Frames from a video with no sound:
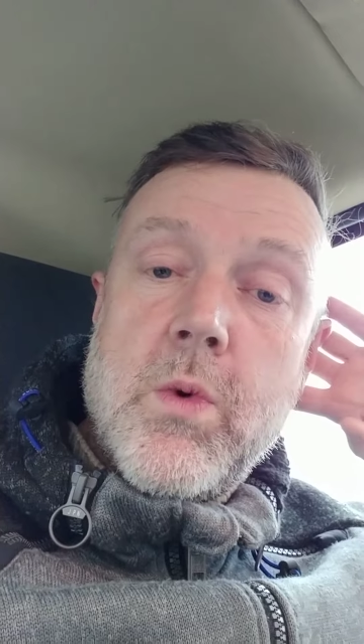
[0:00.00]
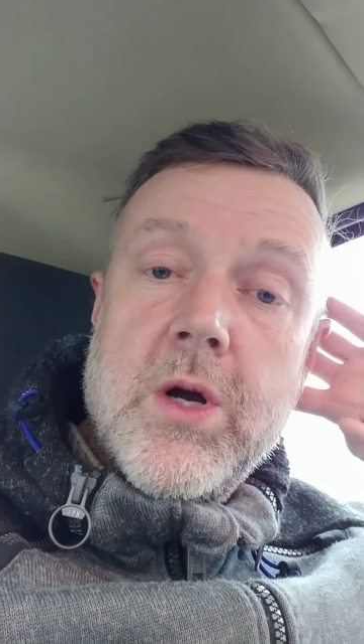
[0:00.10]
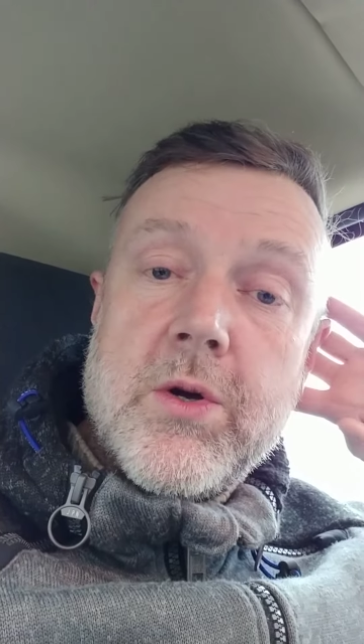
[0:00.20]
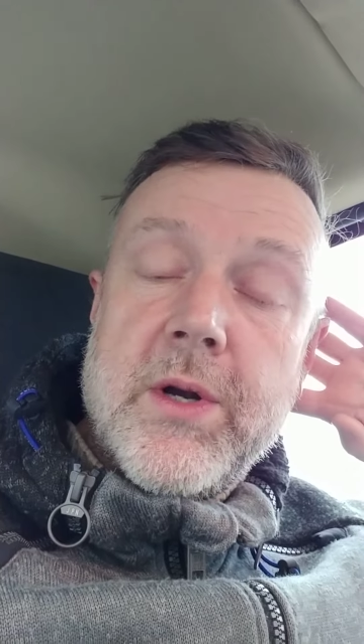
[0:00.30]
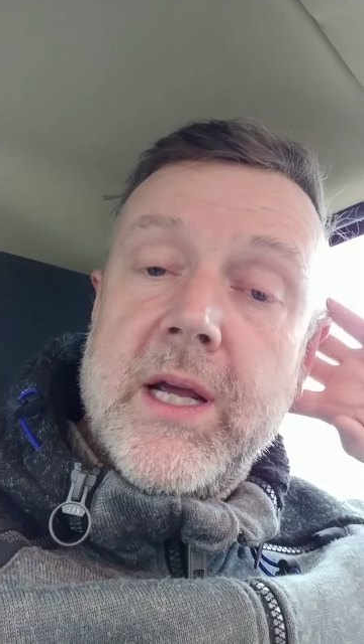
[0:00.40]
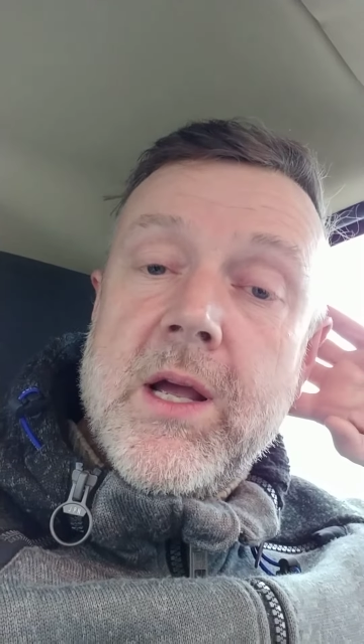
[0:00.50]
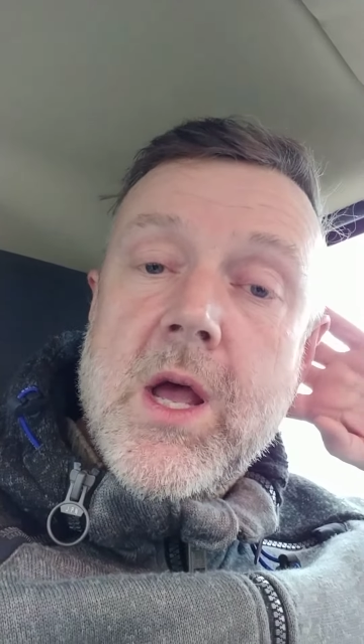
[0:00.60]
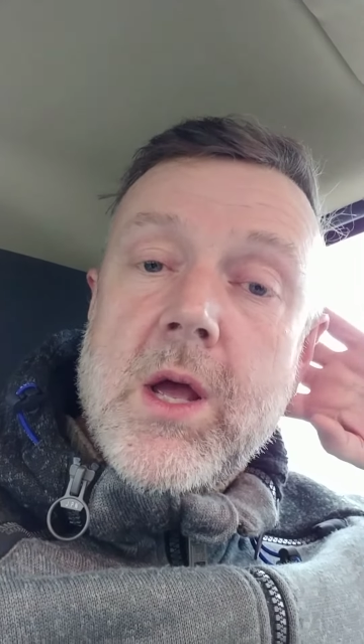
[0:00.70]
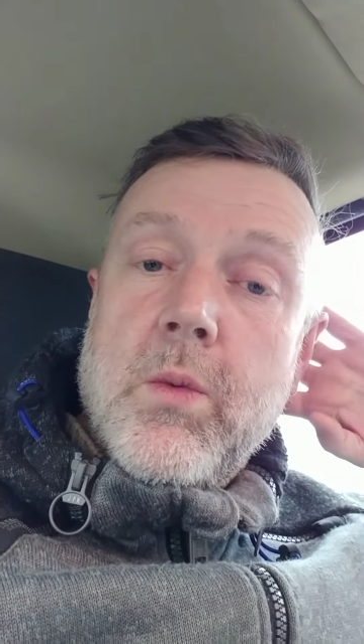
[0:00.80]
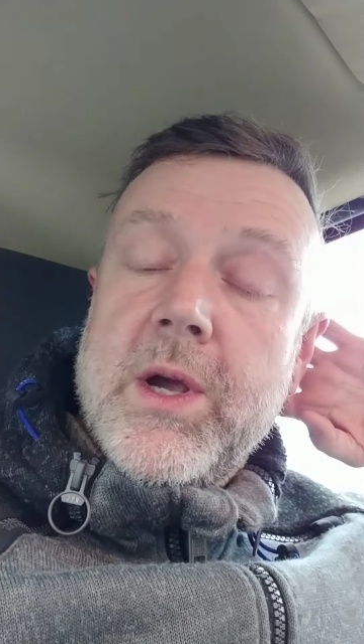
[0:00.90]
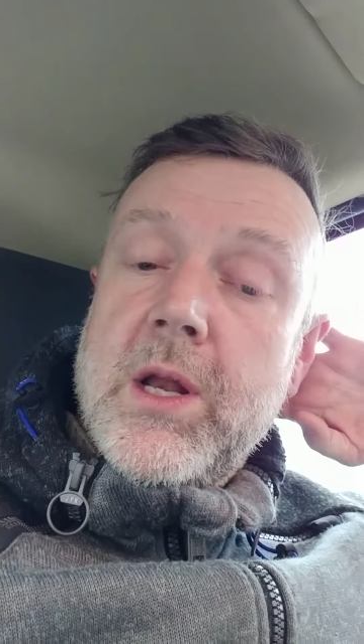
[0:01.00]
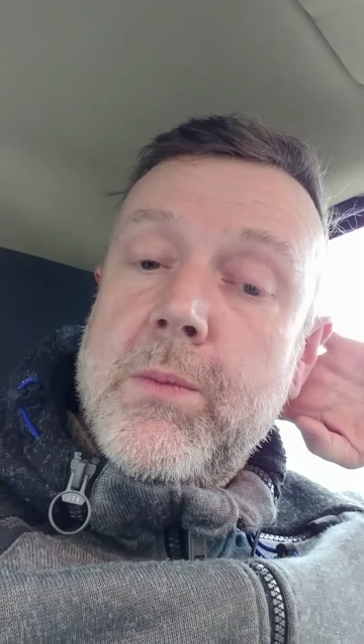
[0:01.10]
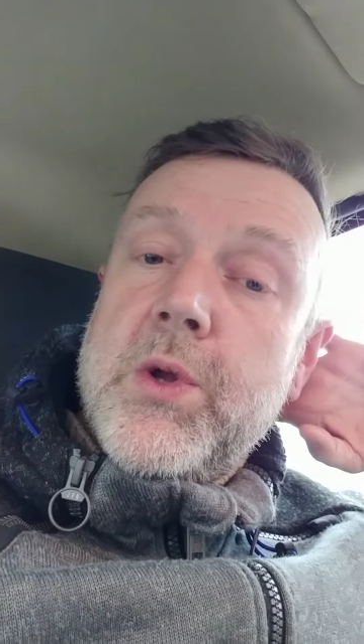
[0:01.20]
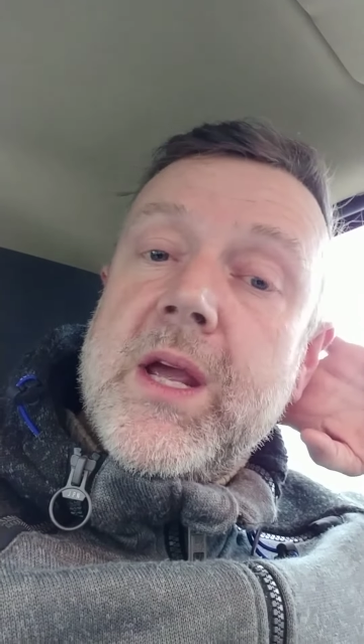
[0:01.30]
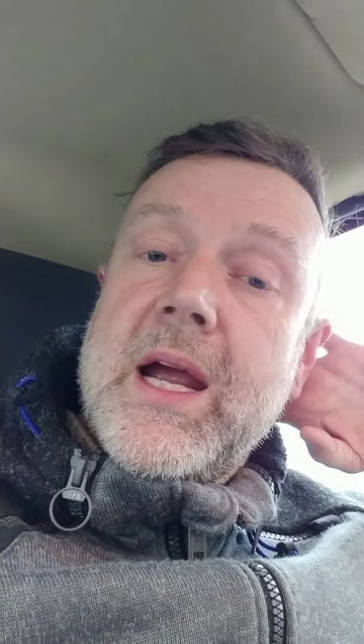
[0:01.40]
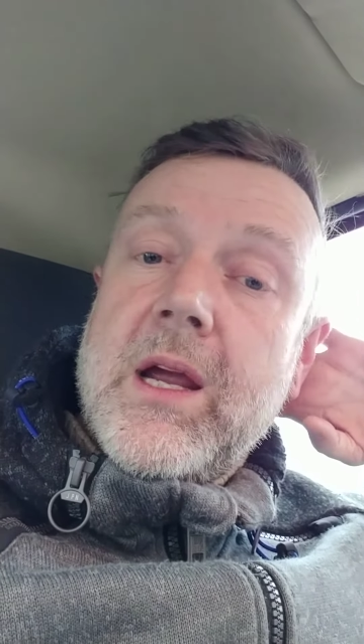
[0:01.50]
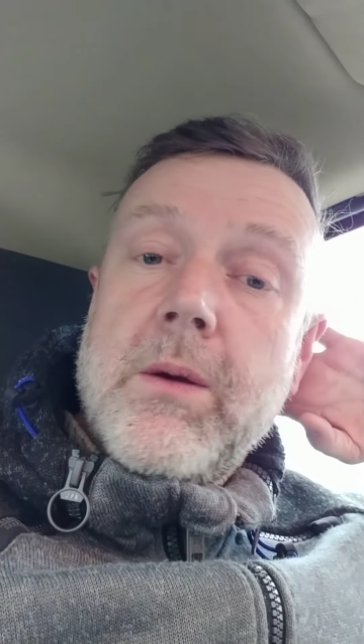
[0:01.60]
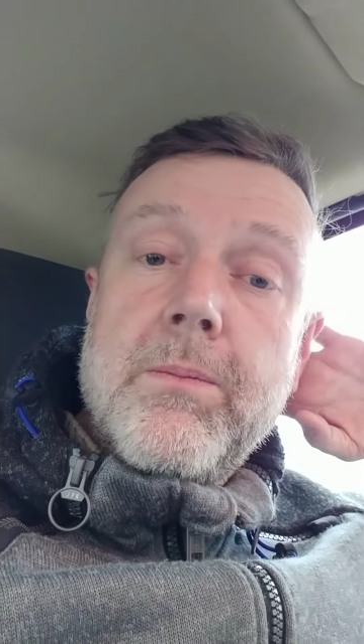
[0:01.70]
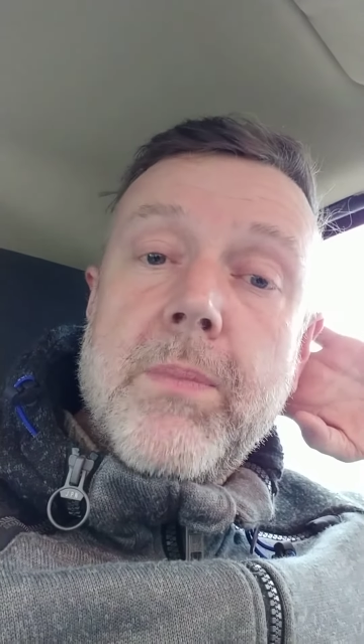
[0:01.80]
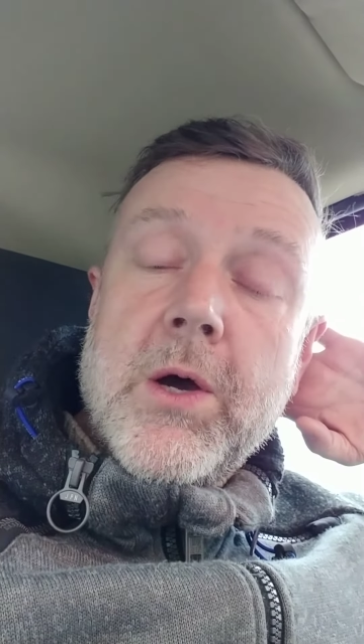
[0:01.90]
work on it. We're going to put the
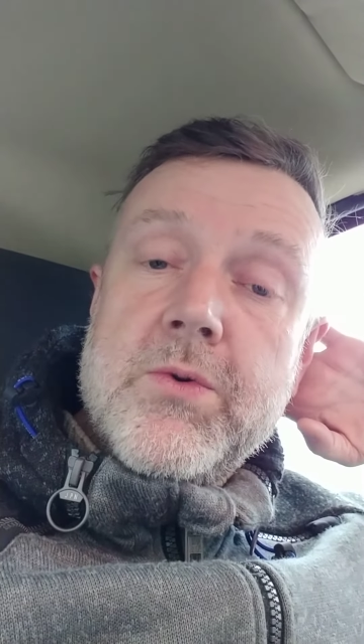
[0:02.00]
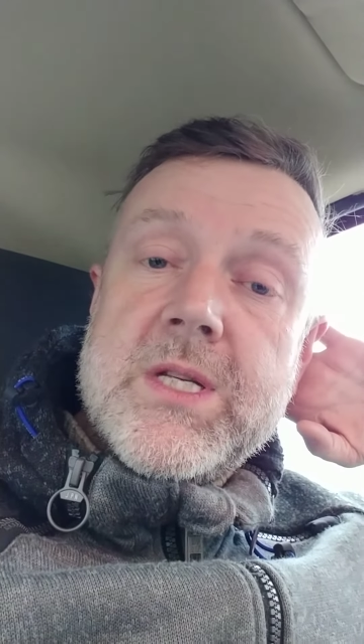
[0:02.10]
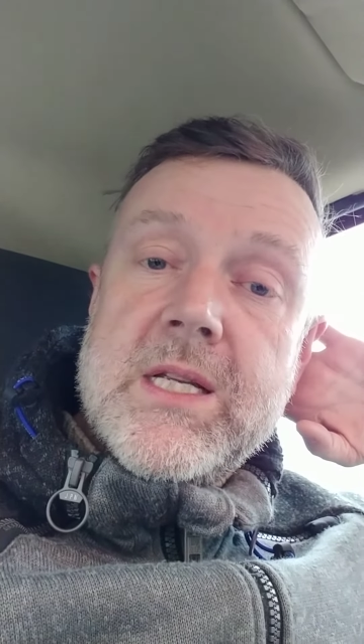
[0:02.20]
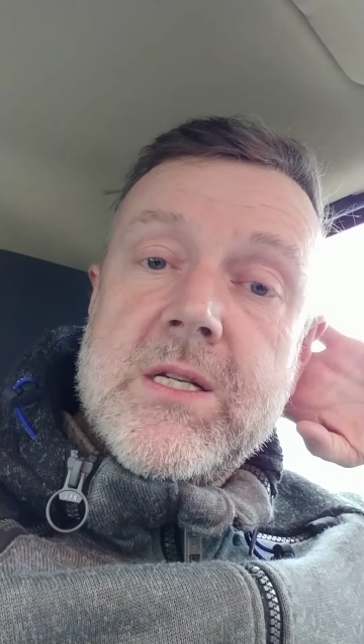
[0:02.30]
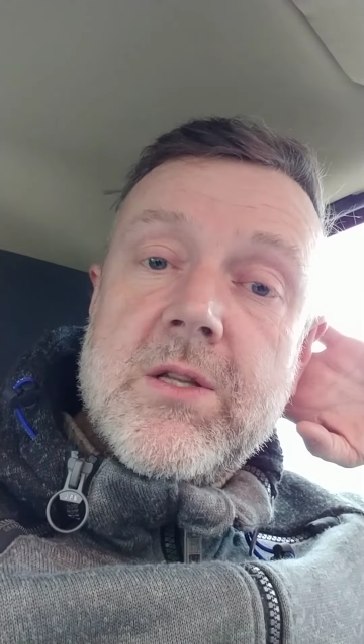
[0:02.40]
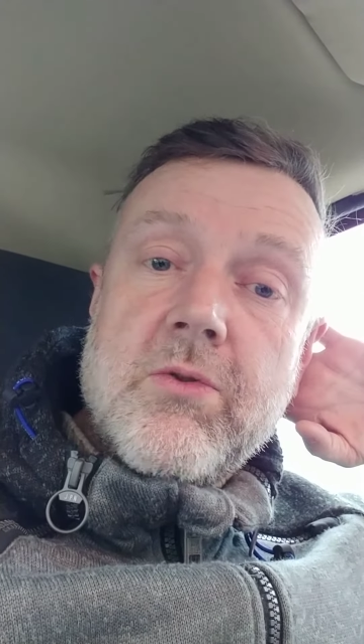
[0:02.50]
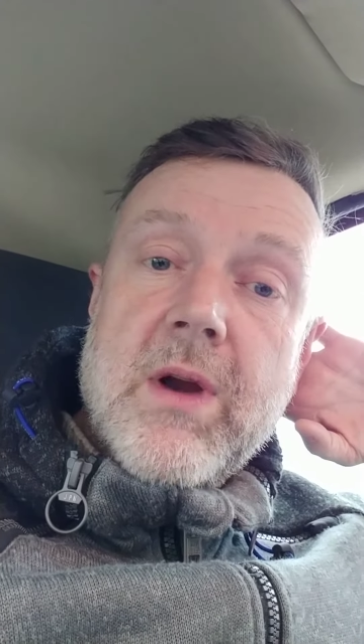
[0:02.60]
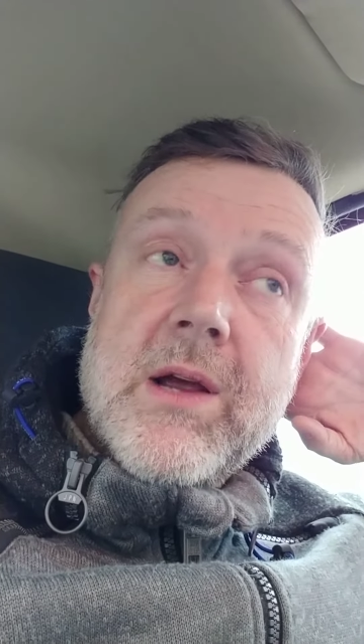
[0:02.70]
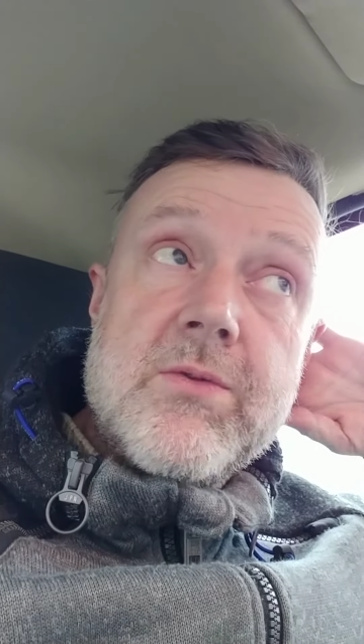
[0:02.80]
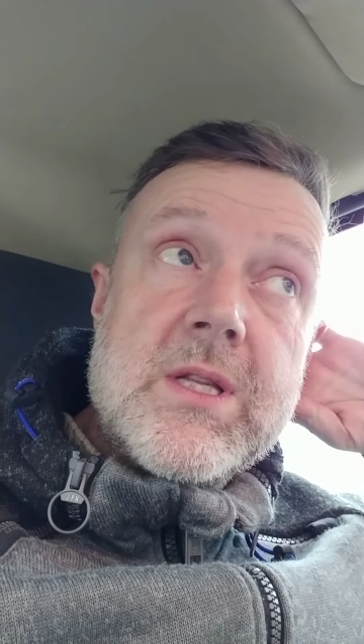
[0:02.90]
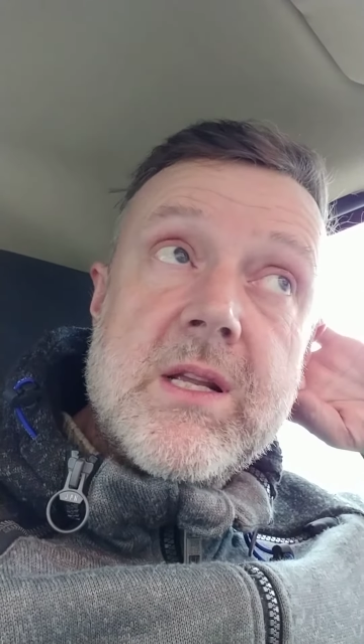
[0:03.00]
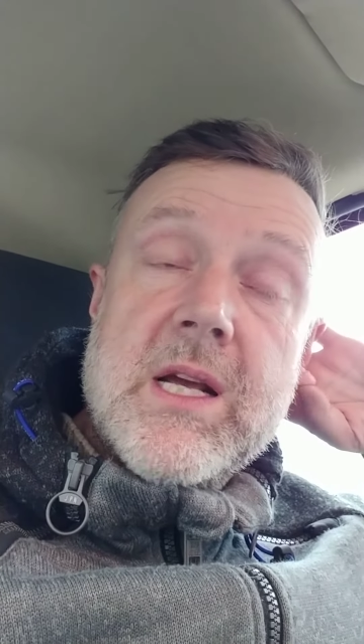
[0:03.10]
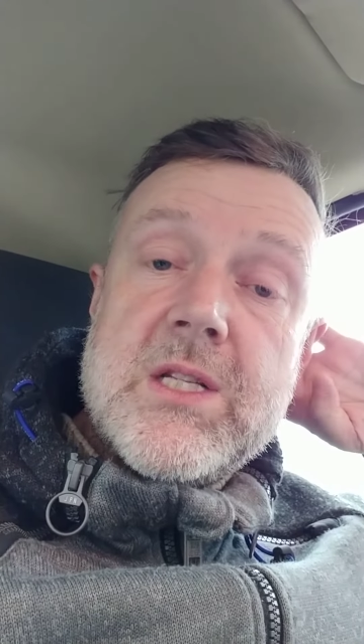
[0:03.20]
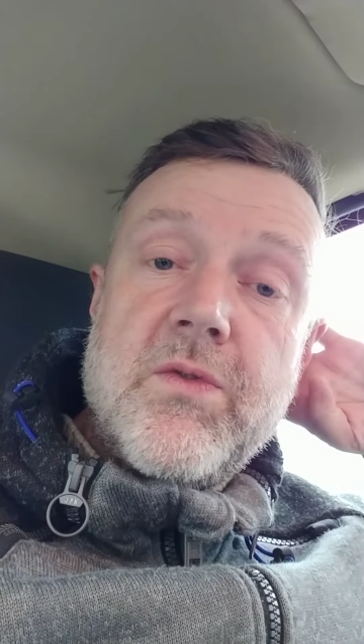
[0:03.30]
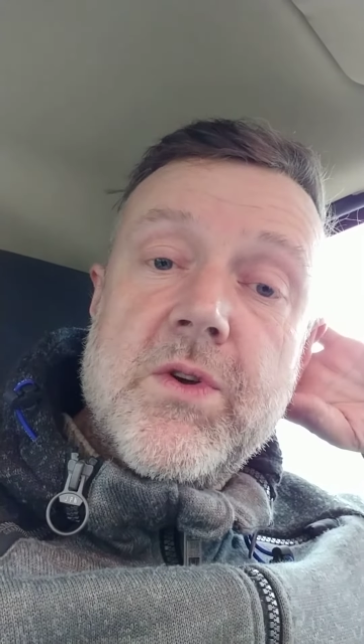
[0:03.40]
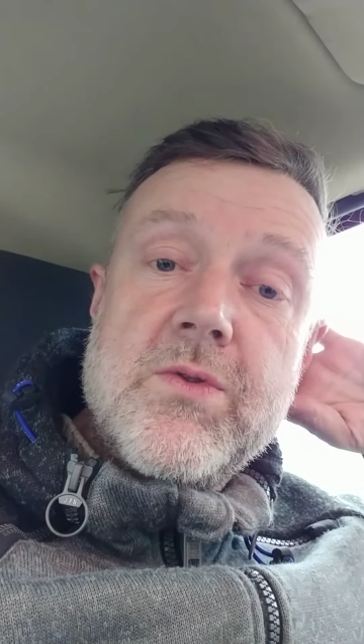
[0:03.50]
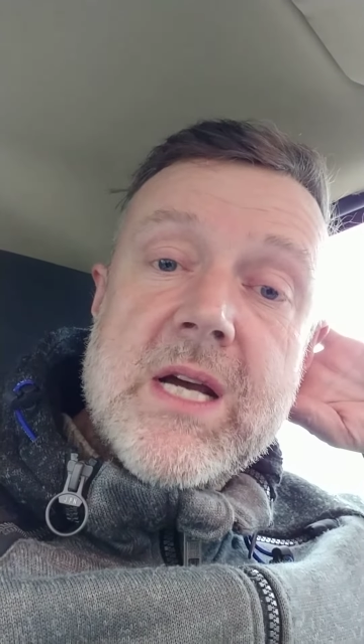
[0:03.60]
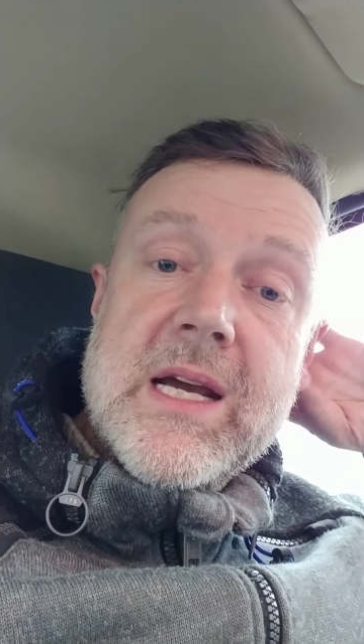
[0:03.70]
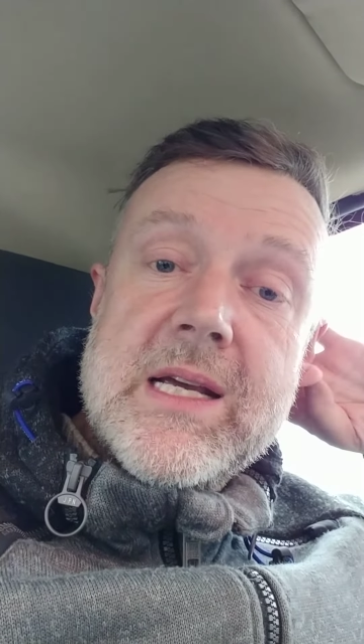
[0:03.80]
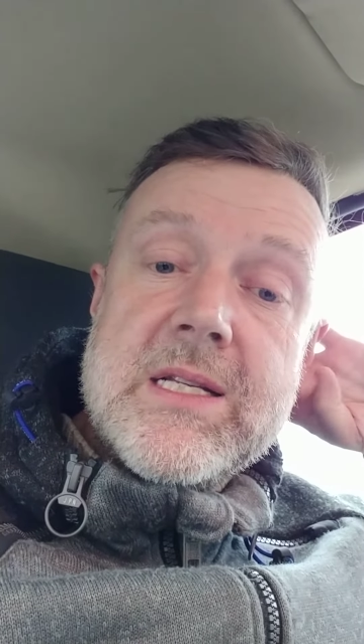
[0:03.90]
anchor posts into the ground in the next few
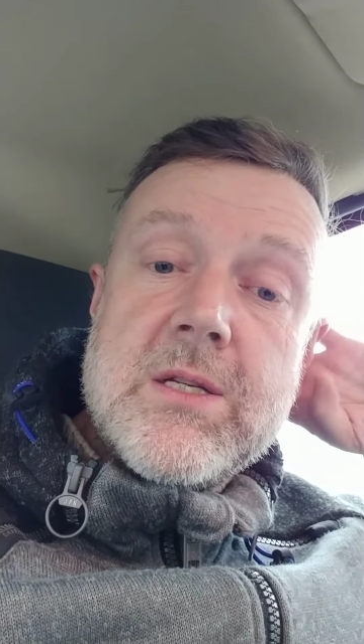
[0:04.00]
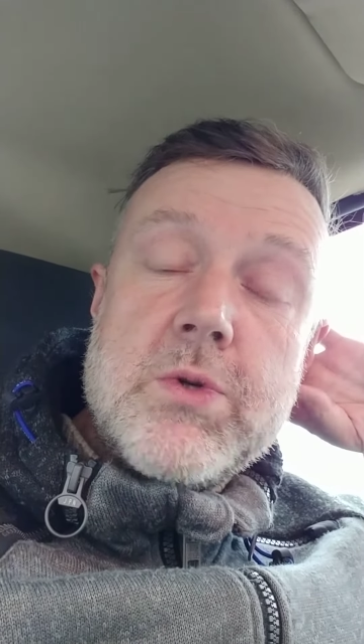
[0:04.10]
days.